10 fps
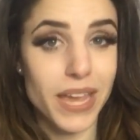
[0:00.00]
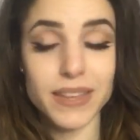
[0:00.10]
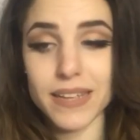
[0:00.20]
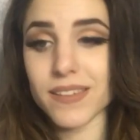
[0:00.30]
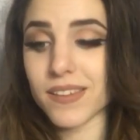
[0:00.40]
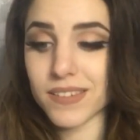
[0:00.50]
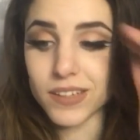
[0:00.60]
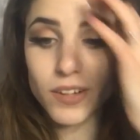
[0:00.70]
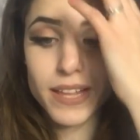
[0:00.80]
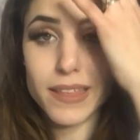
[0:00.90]
that's a
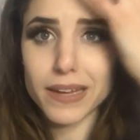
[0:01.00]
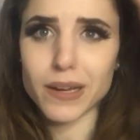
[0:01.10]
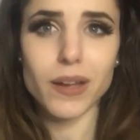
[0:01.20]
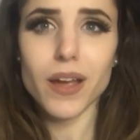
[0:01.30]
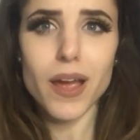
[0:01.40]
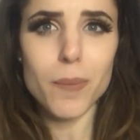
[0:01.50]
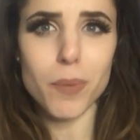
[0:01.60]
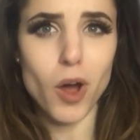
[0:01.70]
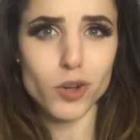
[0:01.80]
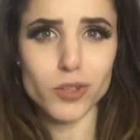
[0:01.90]
steal. I think a
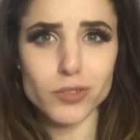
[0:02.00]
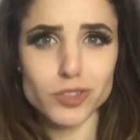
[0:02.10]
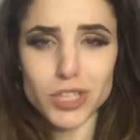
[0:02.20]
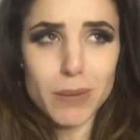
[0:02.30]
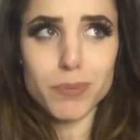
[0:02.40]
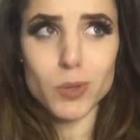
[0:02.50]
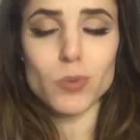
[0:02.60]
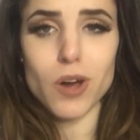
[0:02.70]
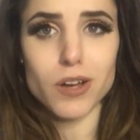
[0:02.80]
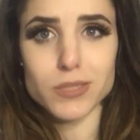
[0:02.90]
bottle of
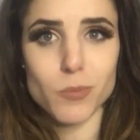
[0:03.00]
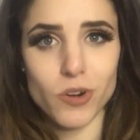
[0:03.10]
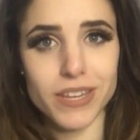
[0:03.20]
shampoo costs more